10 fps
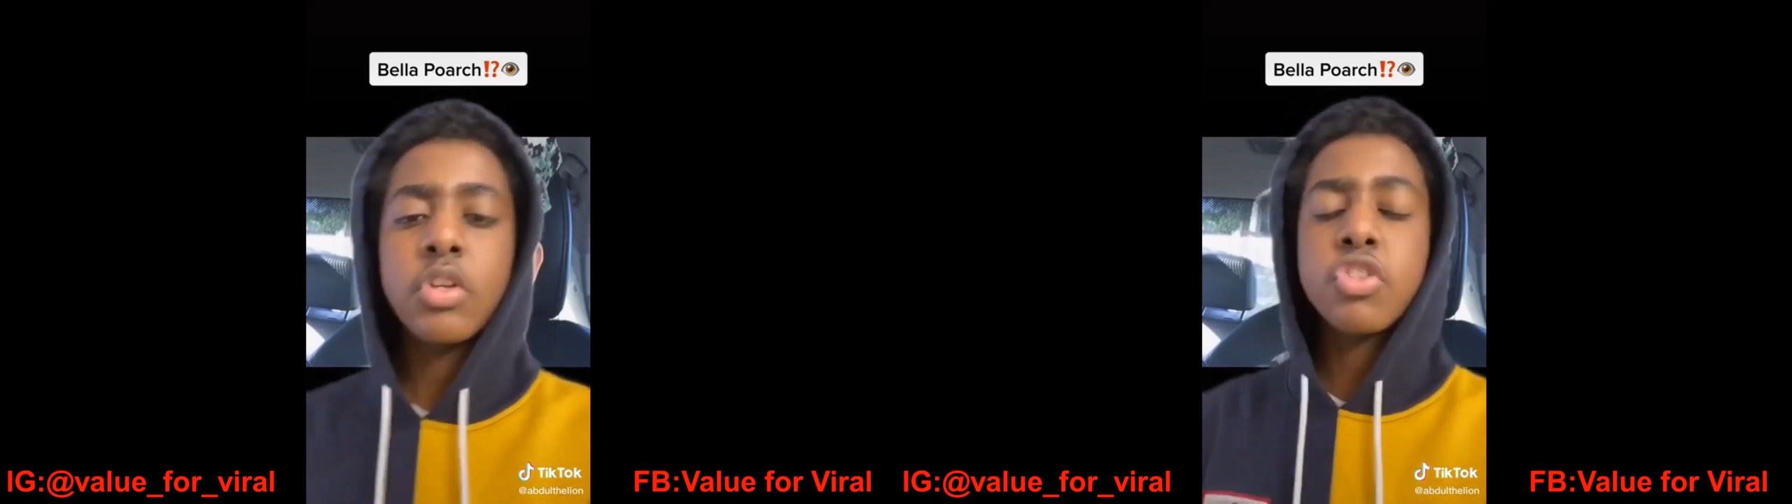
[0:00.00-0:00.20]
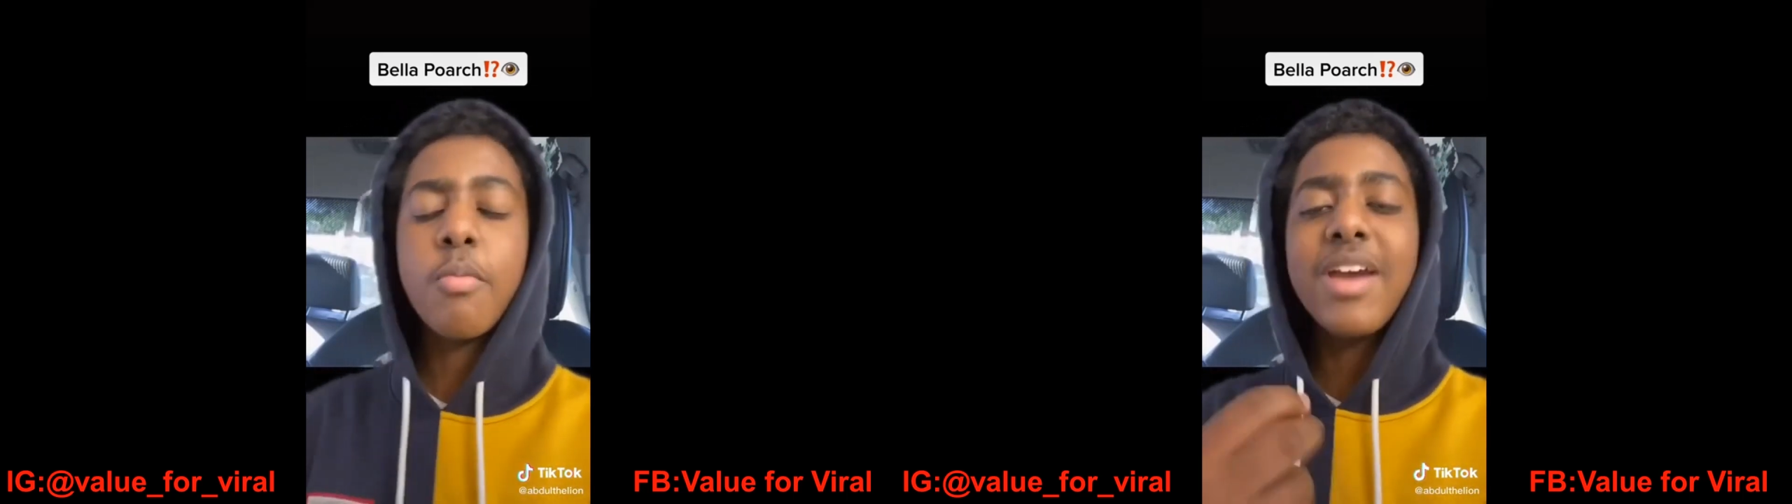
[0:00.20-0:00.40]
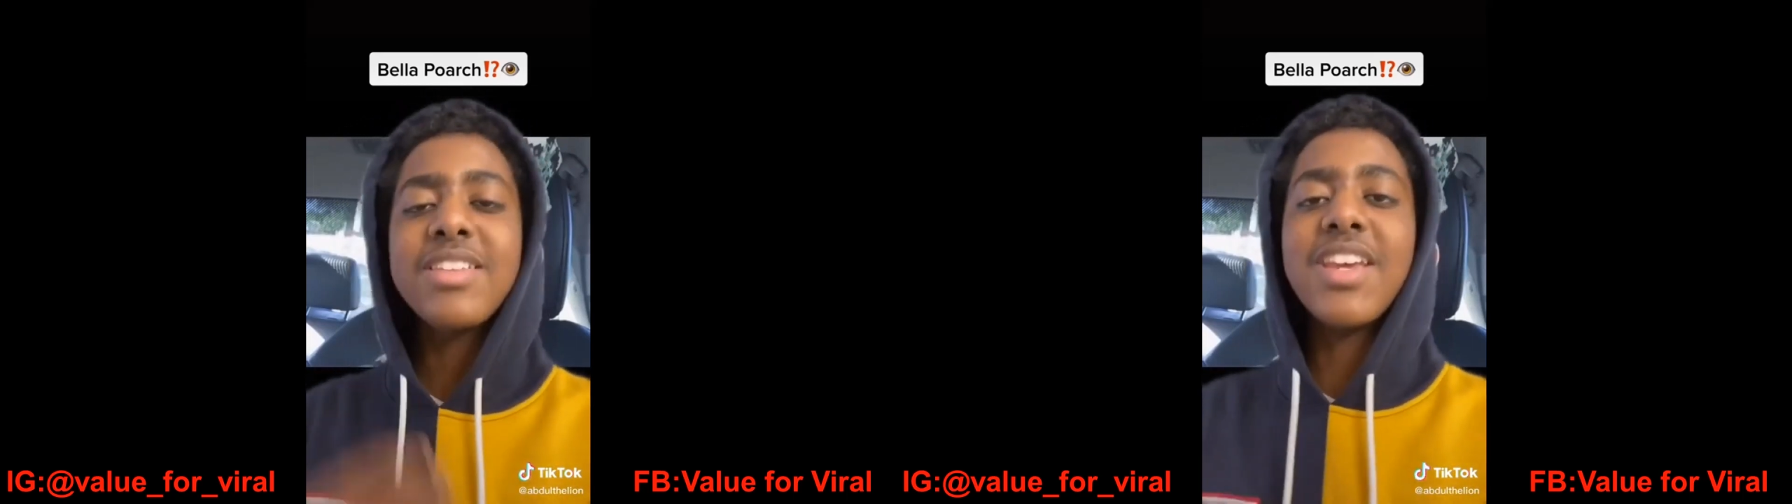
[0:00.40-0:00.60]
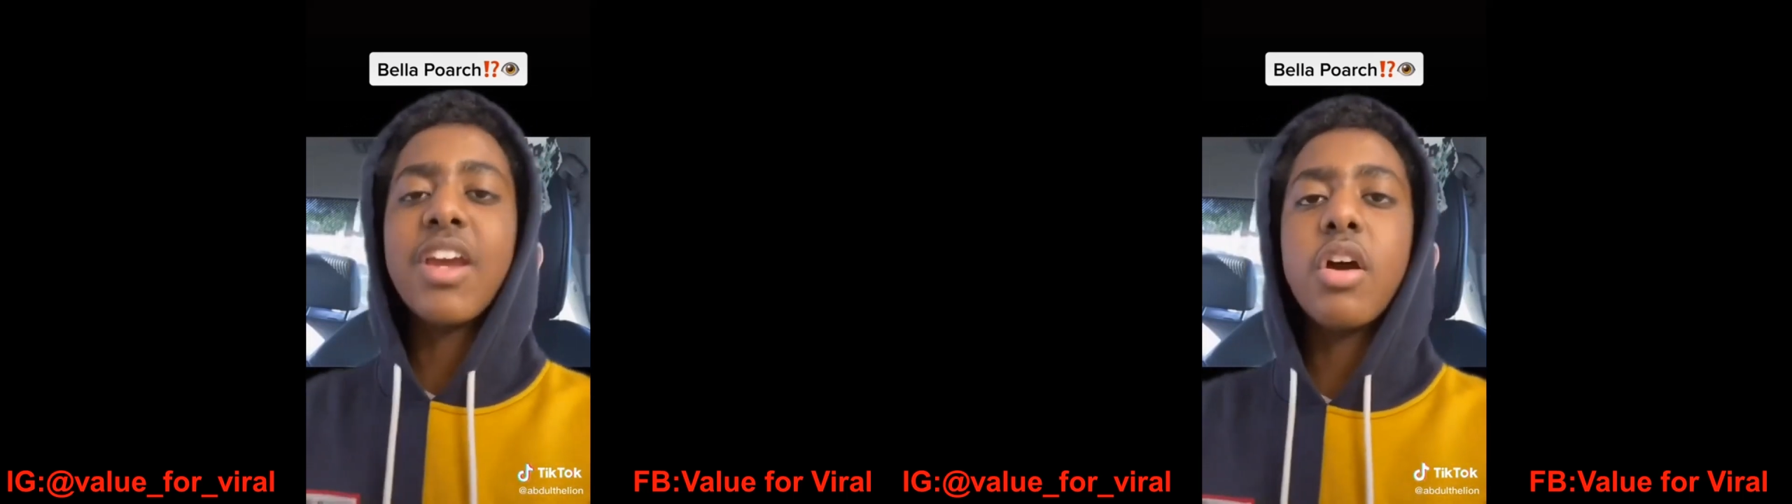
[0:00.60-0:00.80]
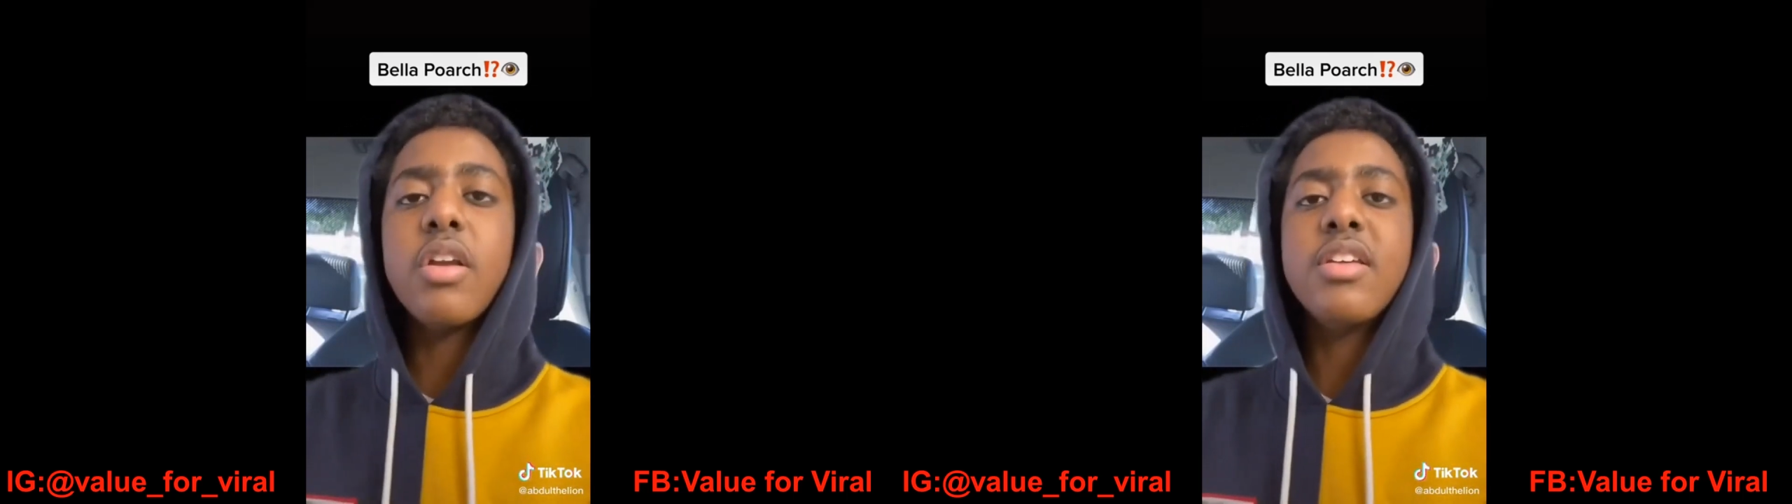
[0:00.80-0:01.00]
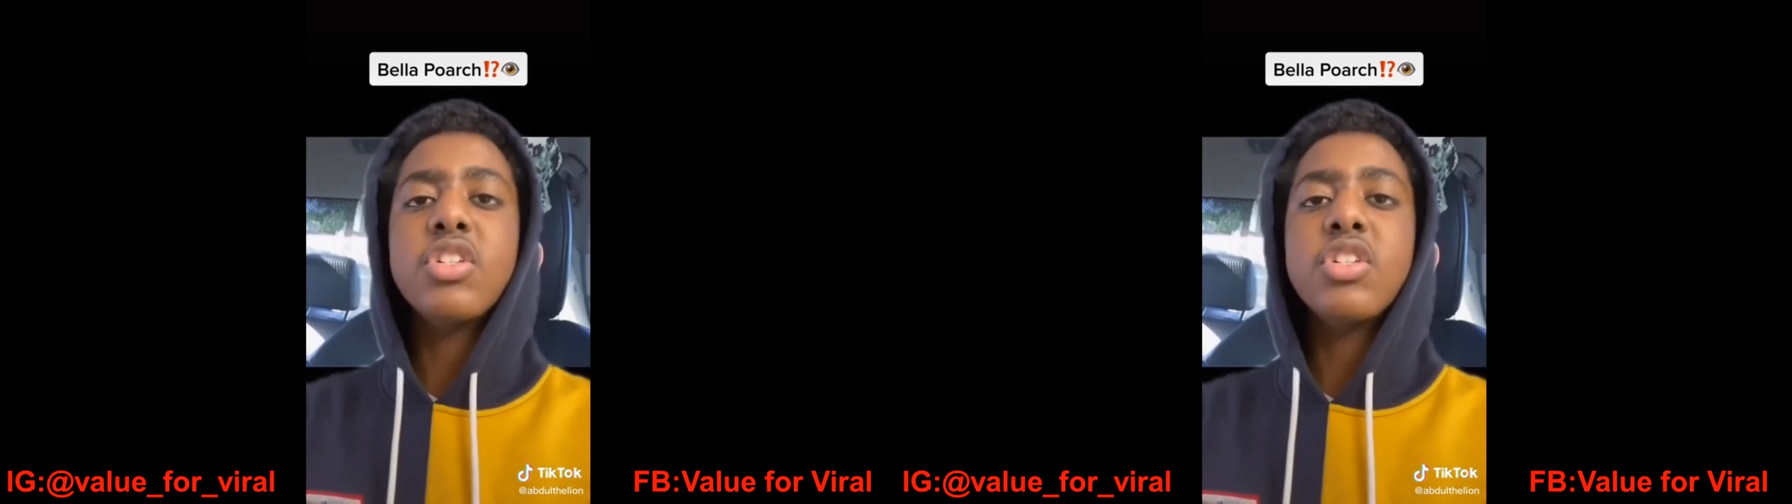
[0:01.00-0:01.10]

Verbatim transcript: So my take on it is